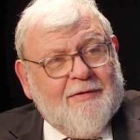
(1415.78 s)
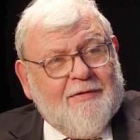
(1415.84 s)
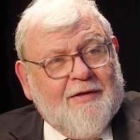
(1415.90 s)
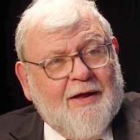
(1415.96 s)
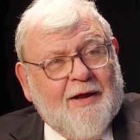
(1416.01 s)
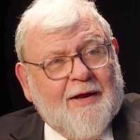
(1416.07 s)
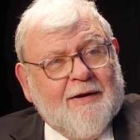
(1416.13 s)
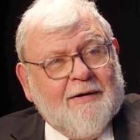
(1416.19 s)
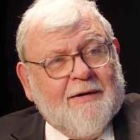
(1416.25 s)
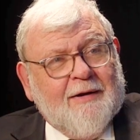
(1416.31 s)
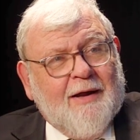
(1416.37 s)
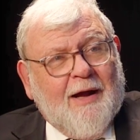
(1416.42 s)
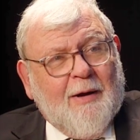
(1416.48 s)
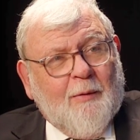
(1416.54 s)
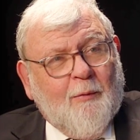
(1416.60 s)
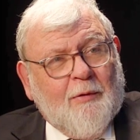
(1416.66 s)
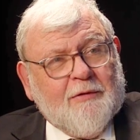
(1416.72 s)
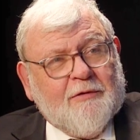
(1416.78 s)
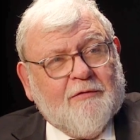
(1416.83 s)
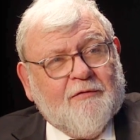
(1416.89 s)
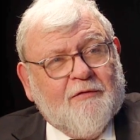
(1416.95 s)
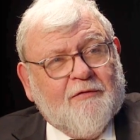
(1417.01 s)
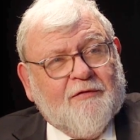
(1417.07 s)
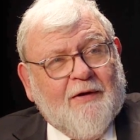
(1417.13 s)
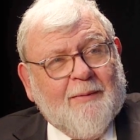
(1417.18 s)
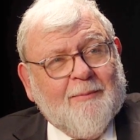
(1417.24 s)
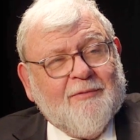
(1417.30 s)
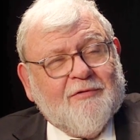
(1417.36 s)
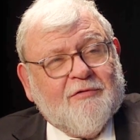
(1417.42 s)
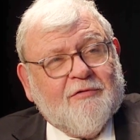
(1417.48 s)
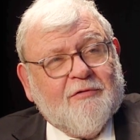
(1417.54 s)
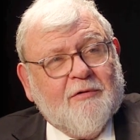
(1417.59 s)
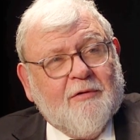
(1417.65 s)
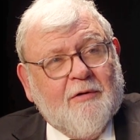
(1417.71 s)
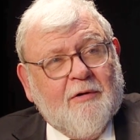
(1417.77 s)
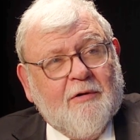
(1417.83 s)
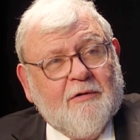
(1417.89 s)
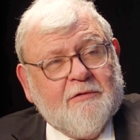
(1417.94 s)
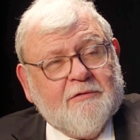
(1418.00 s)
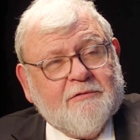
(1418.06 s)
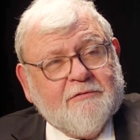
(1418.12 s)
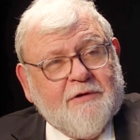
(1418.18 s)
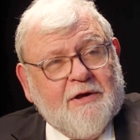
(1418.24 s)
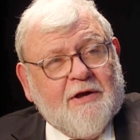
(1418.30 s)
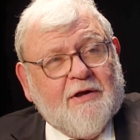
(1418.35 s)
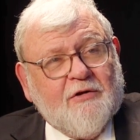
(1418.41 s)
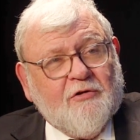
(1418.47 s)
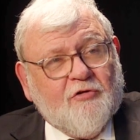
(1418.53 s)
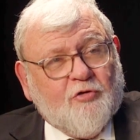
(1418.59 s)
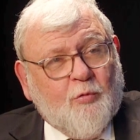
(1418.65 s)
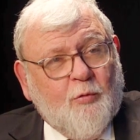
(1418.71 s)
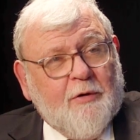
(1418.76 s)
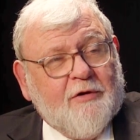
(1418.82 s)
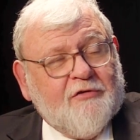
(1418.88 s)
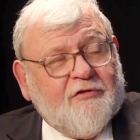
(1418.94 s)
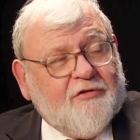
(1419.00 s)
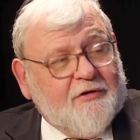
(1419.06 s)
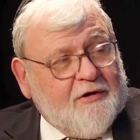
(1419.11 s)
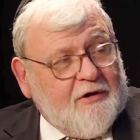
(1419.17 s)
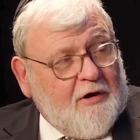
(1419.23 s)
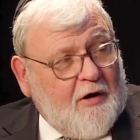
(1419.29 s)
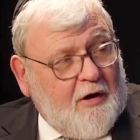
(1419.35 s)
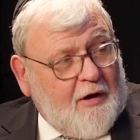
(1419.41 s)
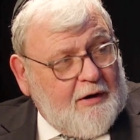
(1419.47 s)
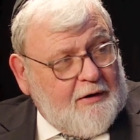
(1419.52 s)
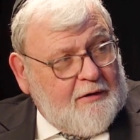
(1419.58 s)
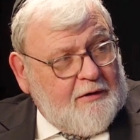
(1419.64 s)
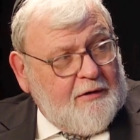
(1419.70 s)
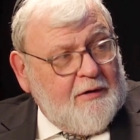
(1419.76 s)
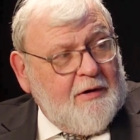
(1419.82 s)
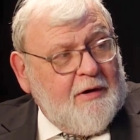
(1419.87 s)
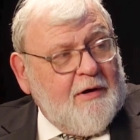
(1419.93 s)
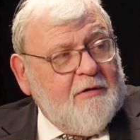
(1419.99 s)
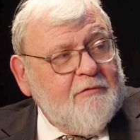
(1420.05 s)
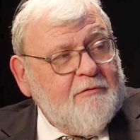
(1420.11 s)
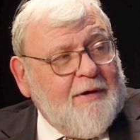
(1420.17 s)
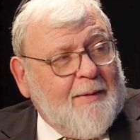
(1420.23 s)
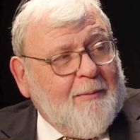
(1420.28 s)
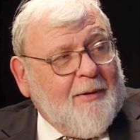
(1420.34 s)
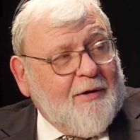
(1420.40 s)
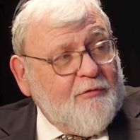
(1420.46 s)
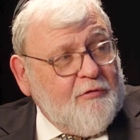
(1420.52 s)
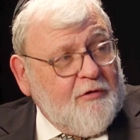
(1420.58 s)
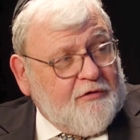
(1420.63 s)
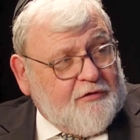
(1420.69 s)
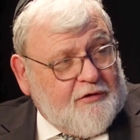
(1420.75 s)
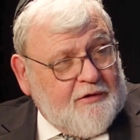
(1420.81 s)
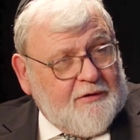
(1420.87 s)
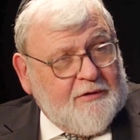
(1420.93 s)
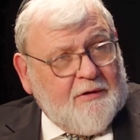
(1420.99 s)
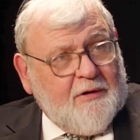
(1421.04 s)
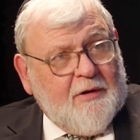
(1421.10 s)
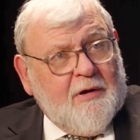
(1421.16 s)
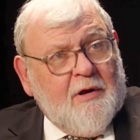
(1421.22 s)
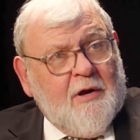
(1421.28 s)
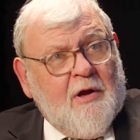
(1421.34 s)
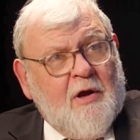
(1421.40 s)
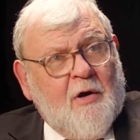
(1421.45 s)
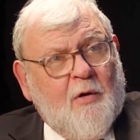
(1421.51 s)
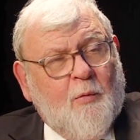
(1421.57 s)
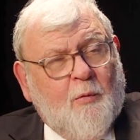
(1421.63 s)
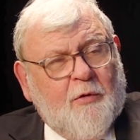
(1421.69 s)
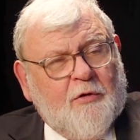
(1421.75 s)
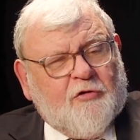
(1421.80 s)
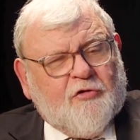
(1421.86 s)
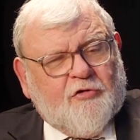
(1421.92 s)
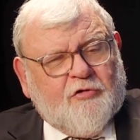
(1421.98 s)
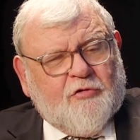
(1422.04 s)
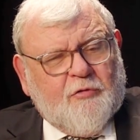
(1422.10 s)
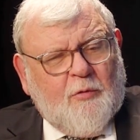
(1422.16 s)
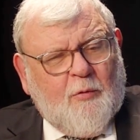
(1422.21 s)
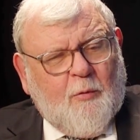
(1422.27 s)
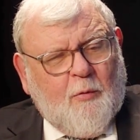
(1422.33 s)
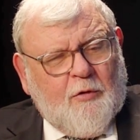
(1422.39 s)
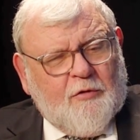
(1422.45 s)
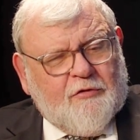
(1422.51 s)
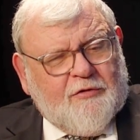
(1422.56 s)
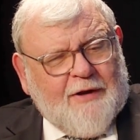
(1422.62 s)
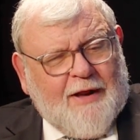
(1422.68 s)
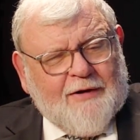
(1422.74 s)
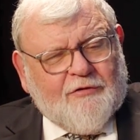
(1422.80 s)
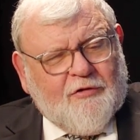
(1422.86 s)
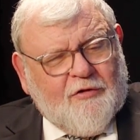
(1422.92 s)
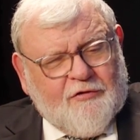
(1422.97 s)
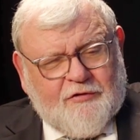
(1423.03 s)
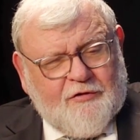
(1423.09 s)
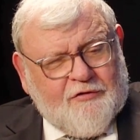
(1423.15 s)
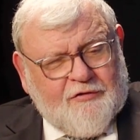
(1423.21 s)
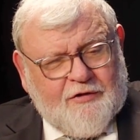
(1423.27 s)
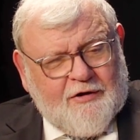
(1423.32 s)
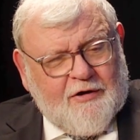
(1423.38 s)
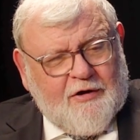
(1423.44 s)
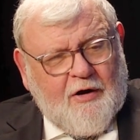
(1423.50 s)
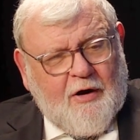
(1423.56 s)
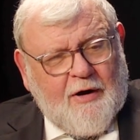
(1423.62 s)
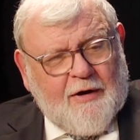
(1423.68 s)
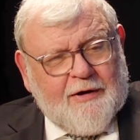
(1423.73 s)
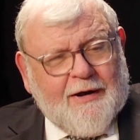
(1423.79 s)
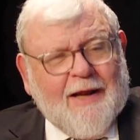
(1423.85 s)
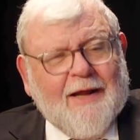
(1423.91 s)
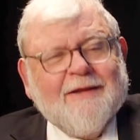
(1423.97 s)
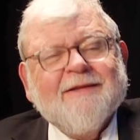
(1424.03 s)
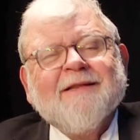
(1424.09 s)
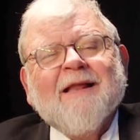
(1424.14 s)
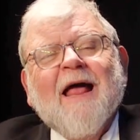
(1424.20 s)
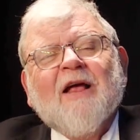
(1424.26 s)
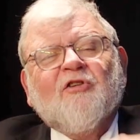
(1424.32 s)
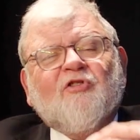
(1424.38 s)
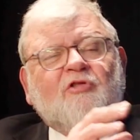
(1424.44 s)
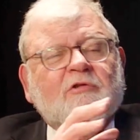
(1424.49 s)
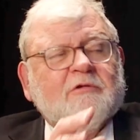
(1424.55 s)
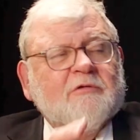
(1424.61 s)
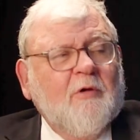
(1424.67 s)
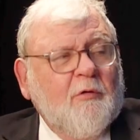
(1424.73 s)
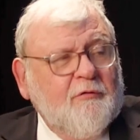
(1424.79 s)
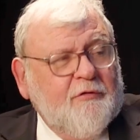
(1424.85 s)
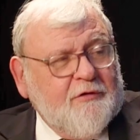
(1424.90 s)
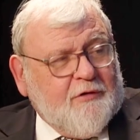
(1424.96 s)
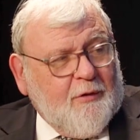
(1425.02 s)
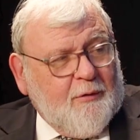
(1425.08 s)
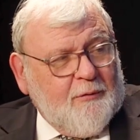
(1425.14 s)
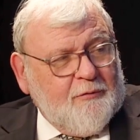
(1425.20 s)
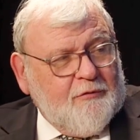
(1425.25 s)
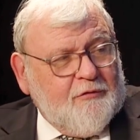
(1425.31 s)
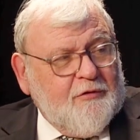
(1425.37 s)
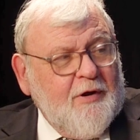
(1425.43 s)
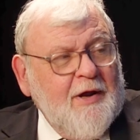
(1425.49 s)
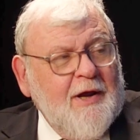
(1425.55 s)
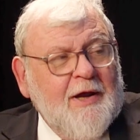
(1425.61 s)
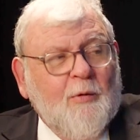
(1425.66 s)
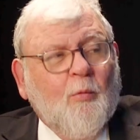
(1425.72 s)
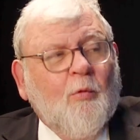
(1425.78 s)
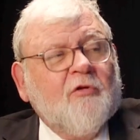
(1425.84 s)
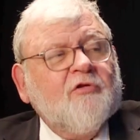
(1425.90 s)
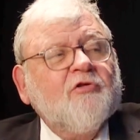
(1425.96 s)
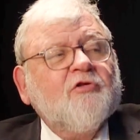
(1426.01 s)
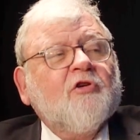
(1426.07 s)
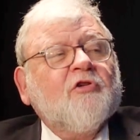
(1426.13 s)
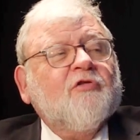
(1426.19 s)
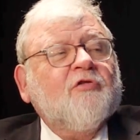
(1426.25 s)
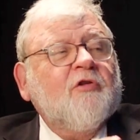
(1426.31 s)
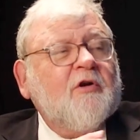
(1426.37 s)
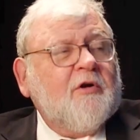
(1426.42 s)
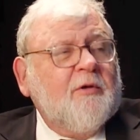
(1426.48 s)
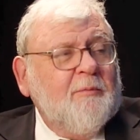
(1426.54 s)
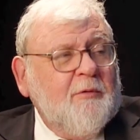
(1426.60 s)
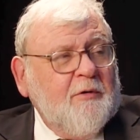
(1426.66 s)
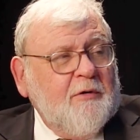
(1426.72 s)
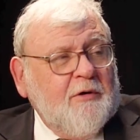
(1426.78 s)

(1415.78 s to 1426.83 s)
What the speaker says: then I went to the famous Lincoln Square Synagogue, Rabbi Riskin, which was not just a synagogue, it had national overtones. It wasn't just for the community.